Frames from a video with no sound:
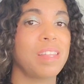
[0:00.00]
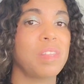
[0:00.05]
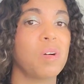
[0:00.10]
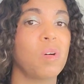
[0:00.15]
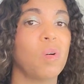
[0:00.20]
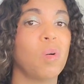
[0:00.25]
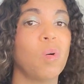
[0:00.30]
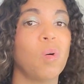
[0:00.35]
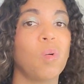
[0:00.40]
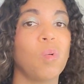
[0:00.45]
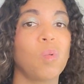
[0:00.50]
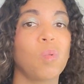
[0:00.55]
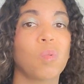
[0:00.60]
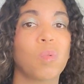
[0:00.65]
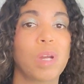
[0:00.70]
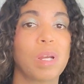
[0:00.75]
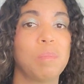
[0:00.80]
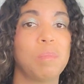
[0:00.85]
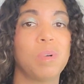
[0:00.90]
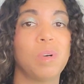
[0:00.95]
the whole
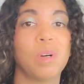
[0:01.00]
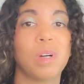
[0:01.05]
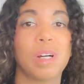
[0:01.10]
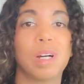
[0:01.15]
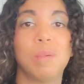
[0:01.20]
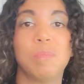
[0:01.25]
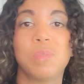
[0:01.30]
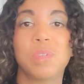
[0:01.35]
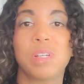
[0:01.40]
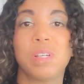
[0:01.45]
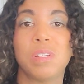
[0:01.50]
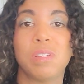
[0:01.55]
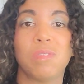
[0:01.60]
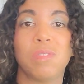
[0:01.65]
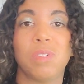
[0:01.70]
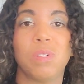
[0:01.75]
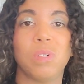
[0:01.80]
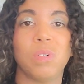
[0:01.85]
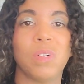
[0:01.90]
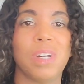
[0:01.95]
rainbow comes into
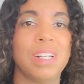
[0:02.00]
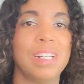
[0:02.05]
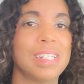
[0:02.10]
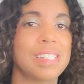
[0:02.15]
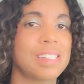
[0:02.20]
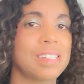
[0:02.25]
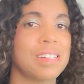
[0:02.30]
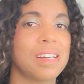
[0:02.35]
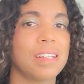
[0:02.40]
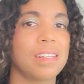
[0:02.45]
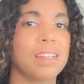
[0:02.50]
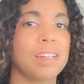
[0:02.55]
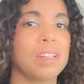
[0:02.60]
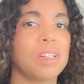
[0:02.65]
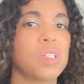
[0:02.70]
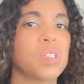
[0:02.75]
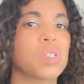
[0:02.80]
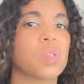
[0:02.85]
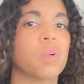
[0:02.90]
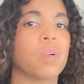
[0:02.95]
view, and it's
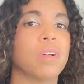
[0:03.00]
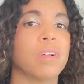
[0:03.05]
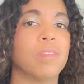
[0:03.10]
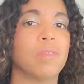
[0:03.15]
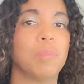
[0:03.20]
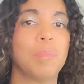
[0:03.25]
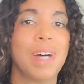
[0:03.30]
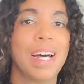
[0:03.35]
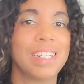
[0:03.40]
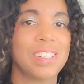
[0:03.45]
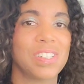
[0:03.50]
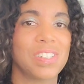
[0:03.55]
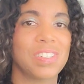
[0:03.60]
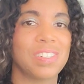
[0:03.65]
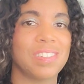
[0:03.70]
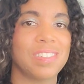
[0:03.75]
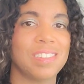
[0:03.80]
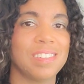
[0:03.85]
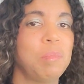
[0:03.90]
nothing short of magical.